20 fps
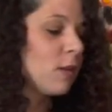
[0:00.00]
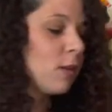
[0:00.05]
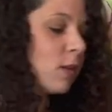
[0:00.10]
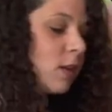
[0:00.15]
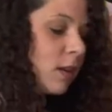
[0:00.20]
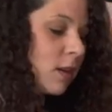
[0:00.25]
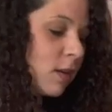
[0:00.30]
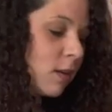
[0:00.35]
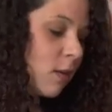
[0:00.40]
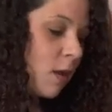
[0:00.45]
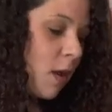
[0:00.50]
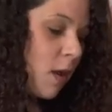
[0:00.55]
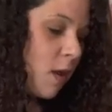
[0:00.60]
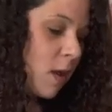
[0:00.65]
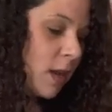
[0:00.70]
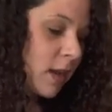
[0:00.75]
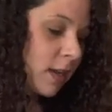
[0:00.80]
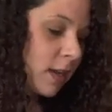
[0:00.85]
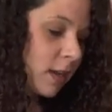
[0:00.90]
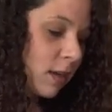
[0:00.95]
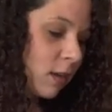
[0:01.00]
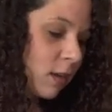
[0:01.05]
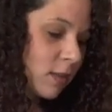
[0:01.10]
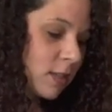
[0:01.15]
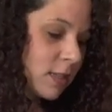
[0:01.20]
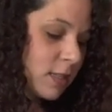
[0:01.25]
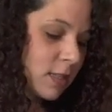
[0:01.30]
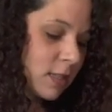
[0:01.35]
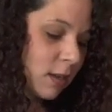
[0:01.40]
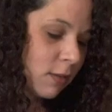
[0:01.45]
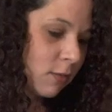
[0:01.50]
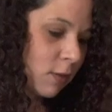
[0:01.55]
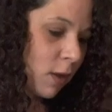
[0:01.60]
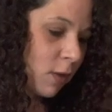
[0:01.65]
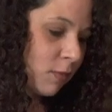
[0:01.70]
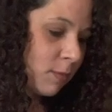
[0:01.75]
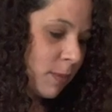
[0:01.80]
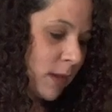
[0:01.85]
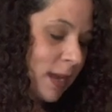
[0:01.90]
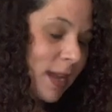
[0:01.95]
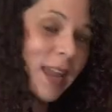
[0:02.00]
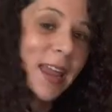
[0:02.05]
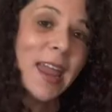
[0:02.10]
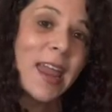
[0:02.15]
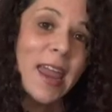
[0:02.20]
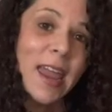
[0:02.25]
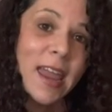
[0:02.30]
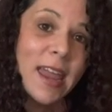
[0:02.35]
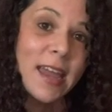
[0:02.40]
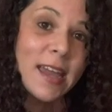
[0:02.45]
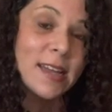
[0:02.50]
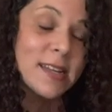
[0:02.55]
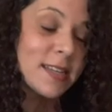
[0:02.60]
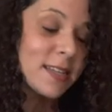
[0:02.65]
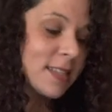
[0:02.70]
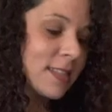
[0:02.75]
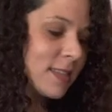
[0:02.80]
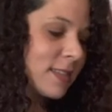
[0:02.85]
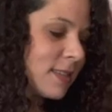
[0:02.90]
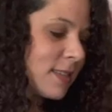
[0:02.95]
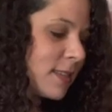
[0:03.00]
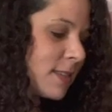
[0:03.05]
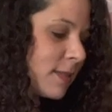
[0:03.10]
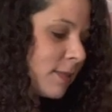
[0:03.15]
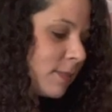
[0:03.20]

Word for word: We're gonna get all this stuff off my hands,